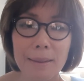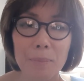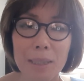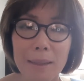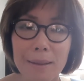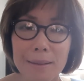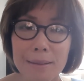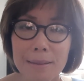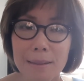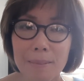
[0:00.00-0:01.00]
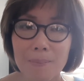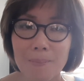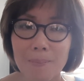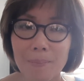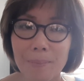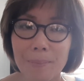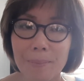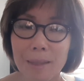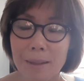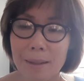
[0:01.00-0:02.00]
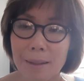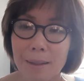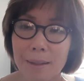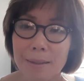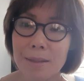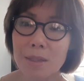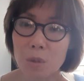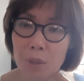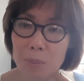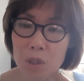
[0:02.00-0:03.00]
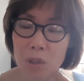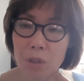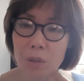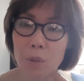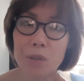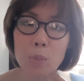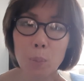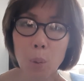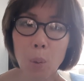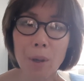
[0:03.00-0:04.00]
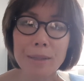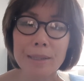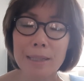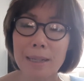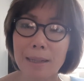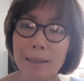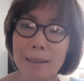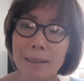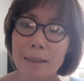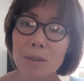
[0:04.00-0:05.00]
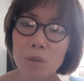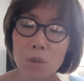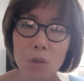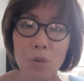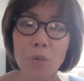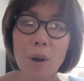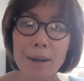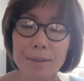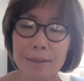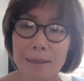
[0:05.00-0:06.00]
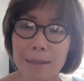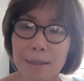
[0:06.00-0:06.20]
Because the scripture was pointing to Christ,